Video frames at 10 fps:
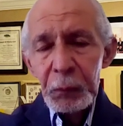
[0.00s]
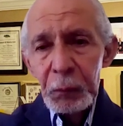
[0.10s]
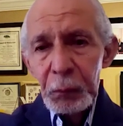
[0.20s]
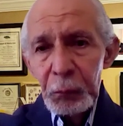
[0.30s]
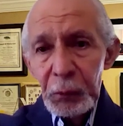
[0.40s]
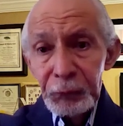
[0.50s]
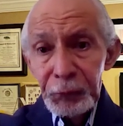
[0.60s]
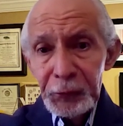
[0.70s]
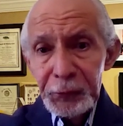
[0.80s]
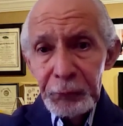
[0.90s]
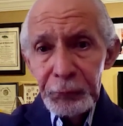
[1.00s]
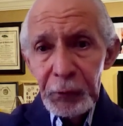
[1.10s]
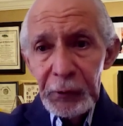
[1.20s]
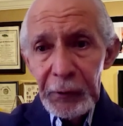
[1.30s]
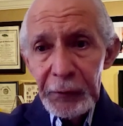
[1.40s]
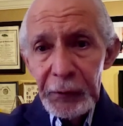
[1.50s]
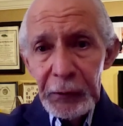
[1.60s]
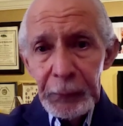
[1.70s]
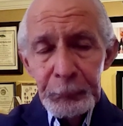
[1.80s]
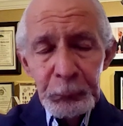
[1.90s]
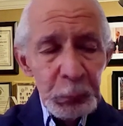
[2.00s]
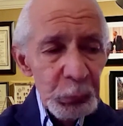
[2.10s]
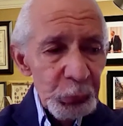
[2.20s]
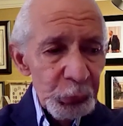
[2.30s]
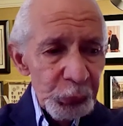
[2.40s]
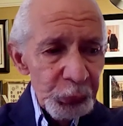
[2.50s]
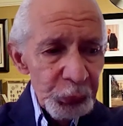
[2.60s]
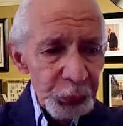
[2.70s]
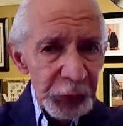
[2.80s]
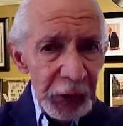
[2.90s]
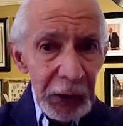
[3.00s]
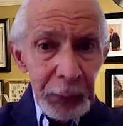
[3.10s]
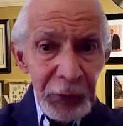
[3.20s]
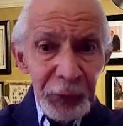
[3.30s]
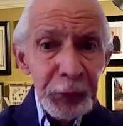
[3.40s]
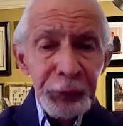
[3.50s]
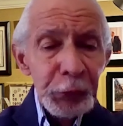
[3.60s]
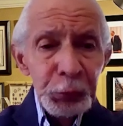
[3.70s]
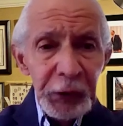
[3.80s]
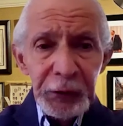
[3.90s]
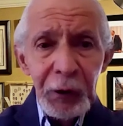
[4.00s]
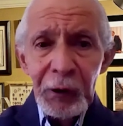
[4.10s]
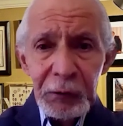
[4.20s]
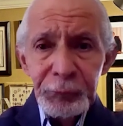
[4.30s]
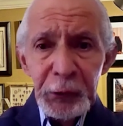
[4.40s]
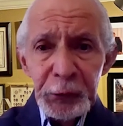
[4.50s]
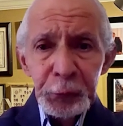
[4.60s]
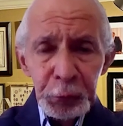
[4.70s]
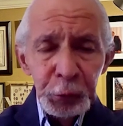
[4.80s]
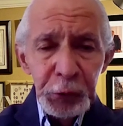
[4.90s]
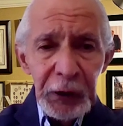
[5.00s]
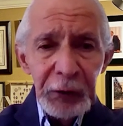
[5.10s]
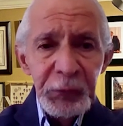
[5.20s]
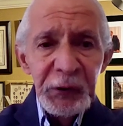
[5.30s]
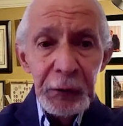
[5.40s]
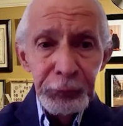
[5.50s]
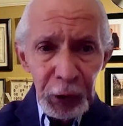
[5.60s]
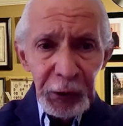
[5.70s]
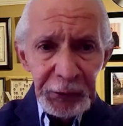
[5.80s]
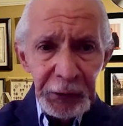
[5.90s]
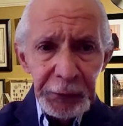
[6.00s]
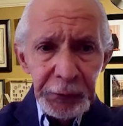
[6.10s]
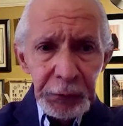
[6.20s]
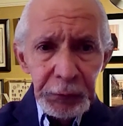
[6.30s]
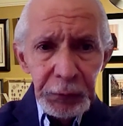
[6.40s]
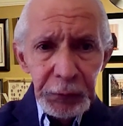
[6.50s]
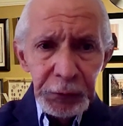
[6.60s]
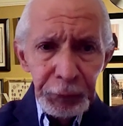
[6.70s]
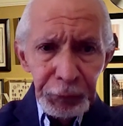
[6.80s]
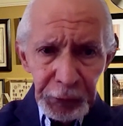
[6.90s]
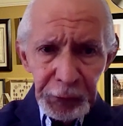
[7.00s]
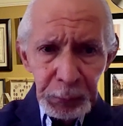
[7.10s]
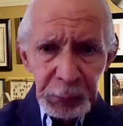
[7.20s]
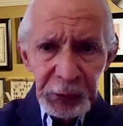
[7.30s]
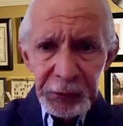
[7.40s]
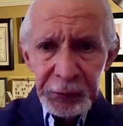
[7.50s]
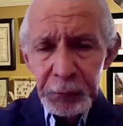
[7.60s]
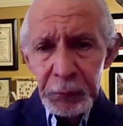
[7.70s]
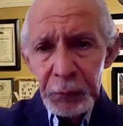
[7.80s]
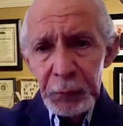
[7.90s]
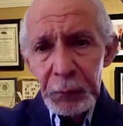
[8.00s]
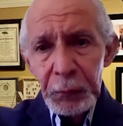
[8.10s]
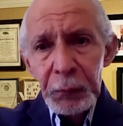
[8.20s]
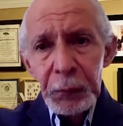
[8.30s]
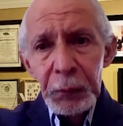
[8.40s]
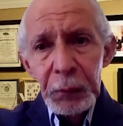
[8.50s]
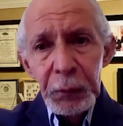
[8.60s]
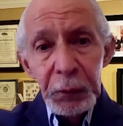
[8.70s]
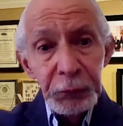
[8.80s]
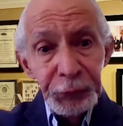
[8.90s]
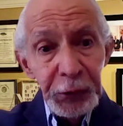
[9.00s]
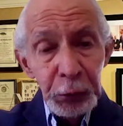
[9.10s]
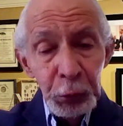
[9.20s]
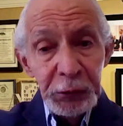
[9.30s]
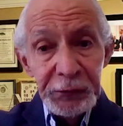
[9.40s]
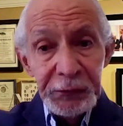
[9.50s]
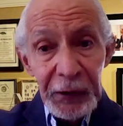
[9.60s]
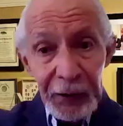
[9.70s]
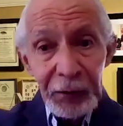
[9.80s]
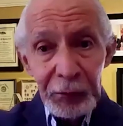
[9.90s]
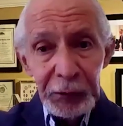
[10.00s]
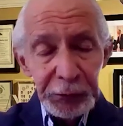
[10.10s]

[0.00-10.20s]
Well, first of all, I'm not sure that all of this could have been avoided in the first place if there was dialogue